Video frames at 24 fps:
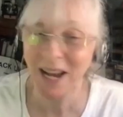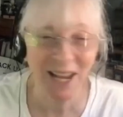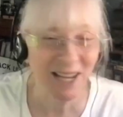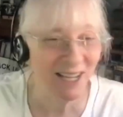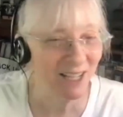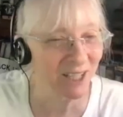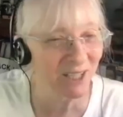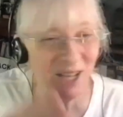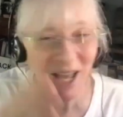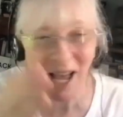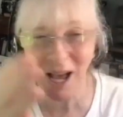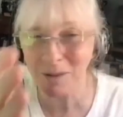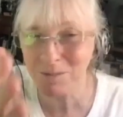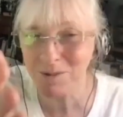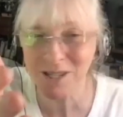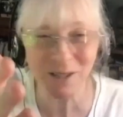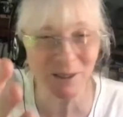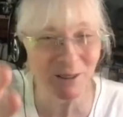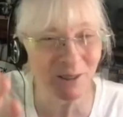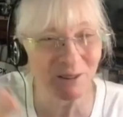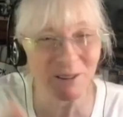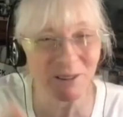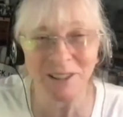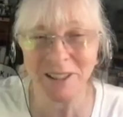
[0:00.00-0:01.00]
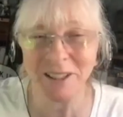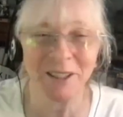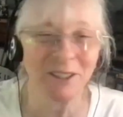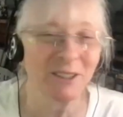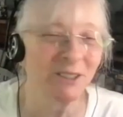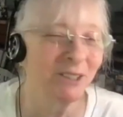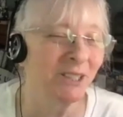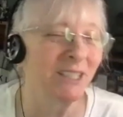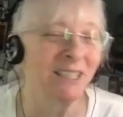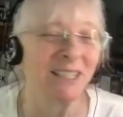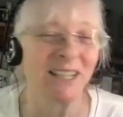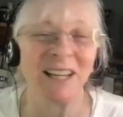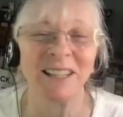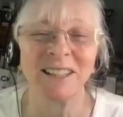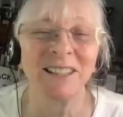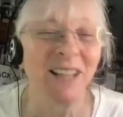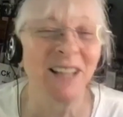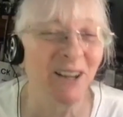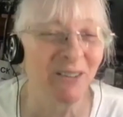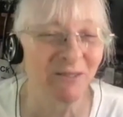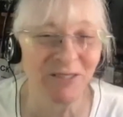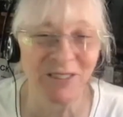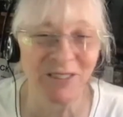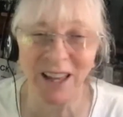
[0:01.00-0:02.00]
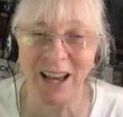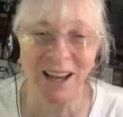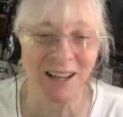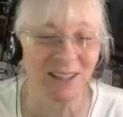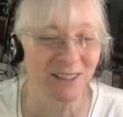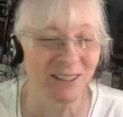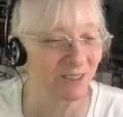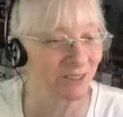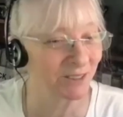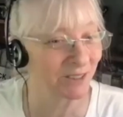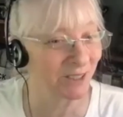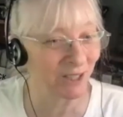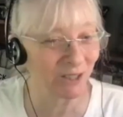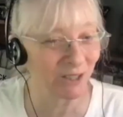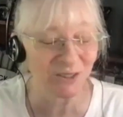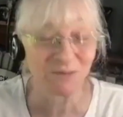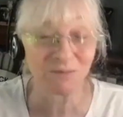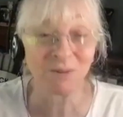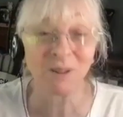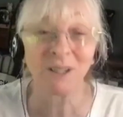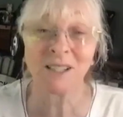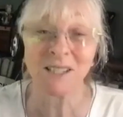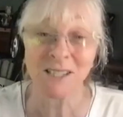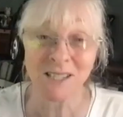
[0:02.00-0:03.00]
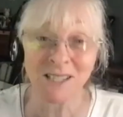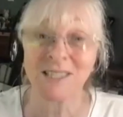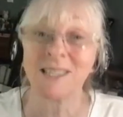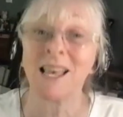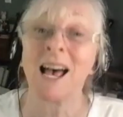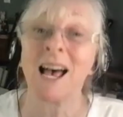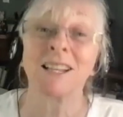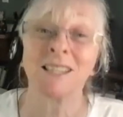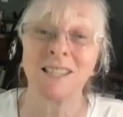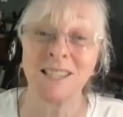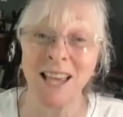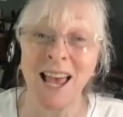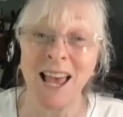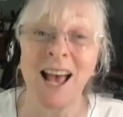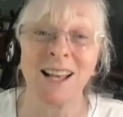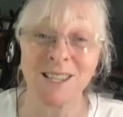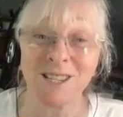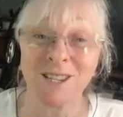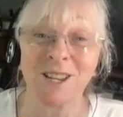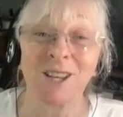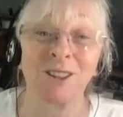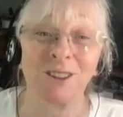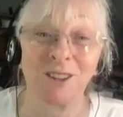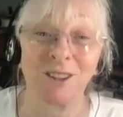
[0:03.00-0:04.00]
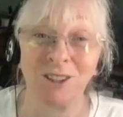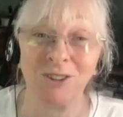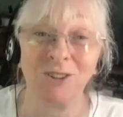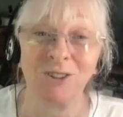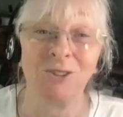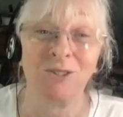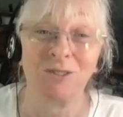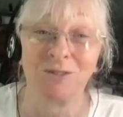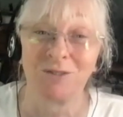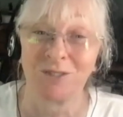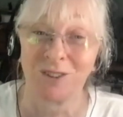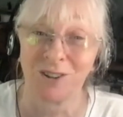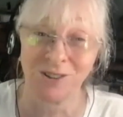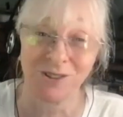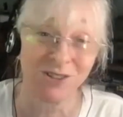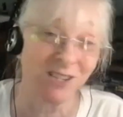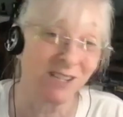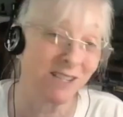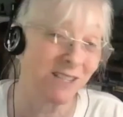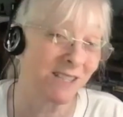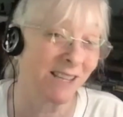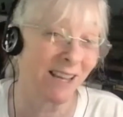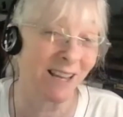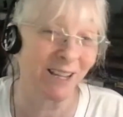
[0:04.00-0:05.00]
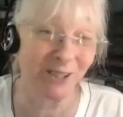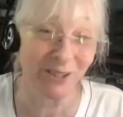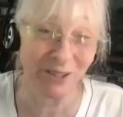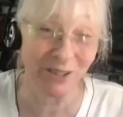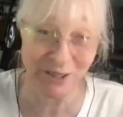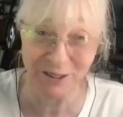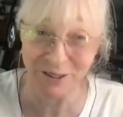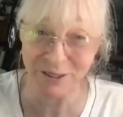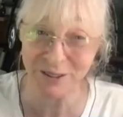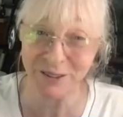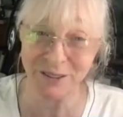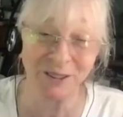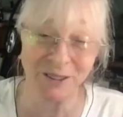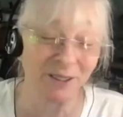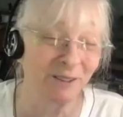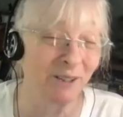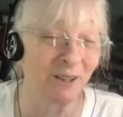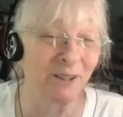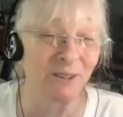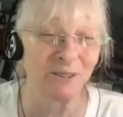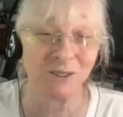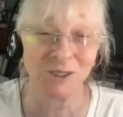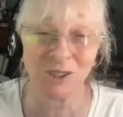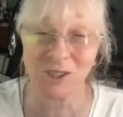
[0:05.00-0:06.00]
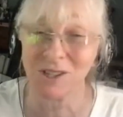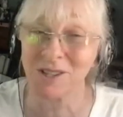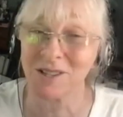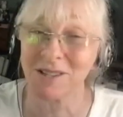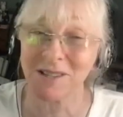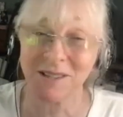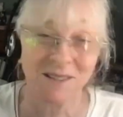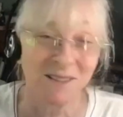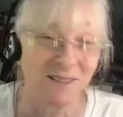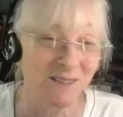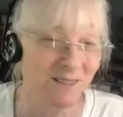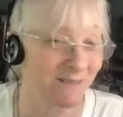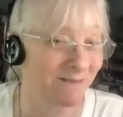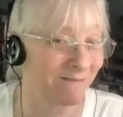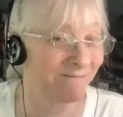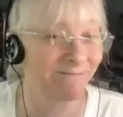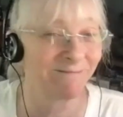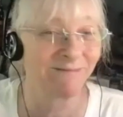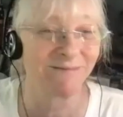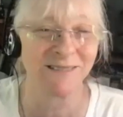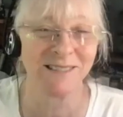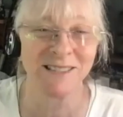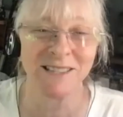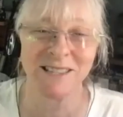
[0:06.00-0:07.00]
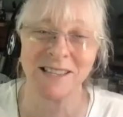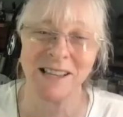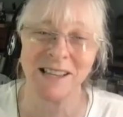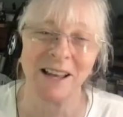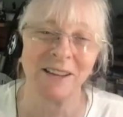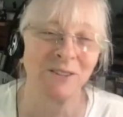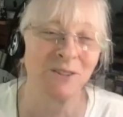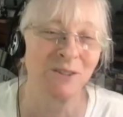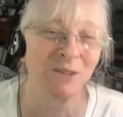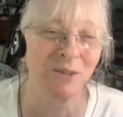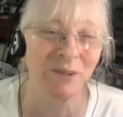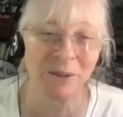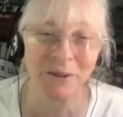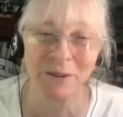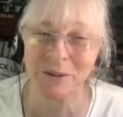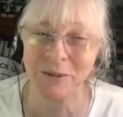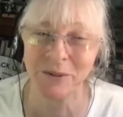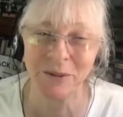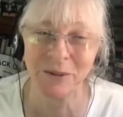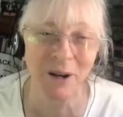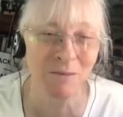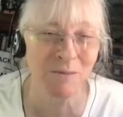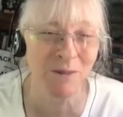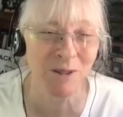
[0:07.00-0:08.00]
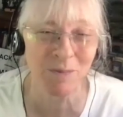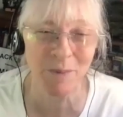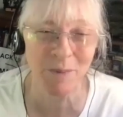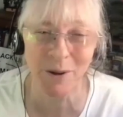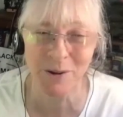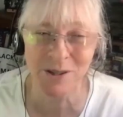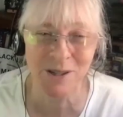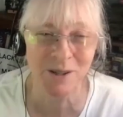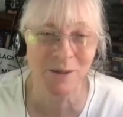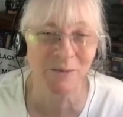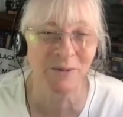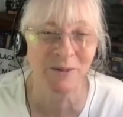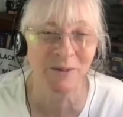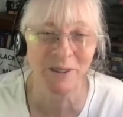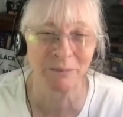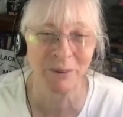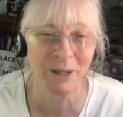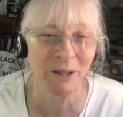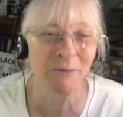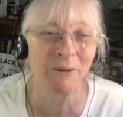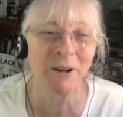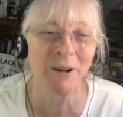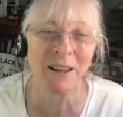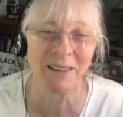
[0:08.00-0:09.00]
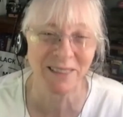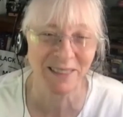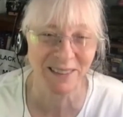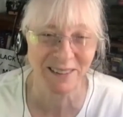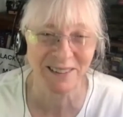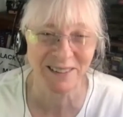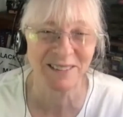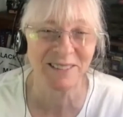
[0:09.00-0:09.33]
I absolutely agree. I love that, you know, because that's asking the universe to say who, you know, just send who I'm supposed to be with.